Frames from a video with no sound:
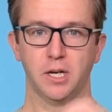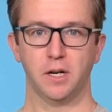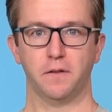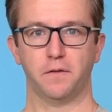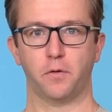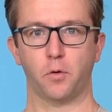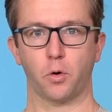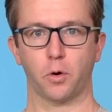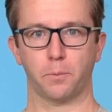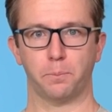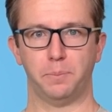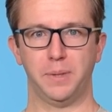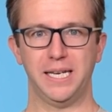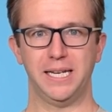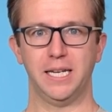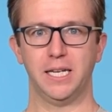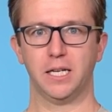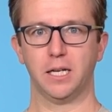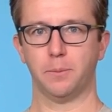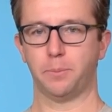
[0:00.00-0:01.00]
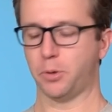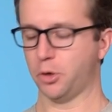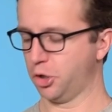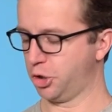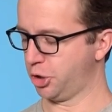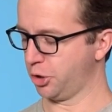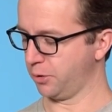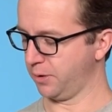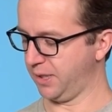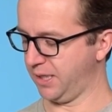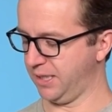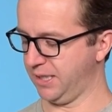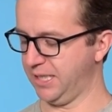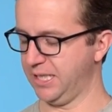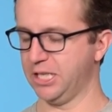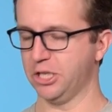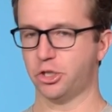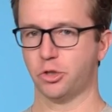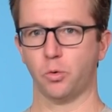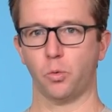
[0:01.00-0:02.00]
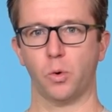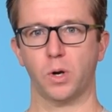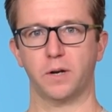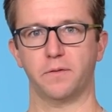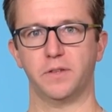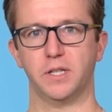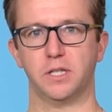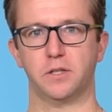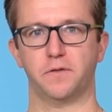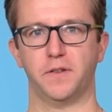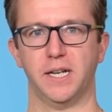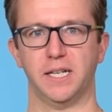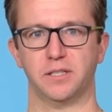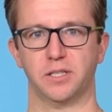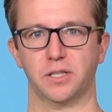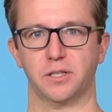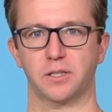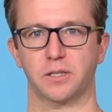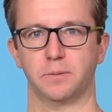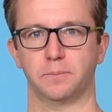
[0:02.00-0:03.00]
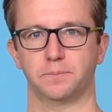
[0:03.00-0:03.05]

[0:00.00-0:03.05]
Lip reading: for beating a pusher in each one of these phases.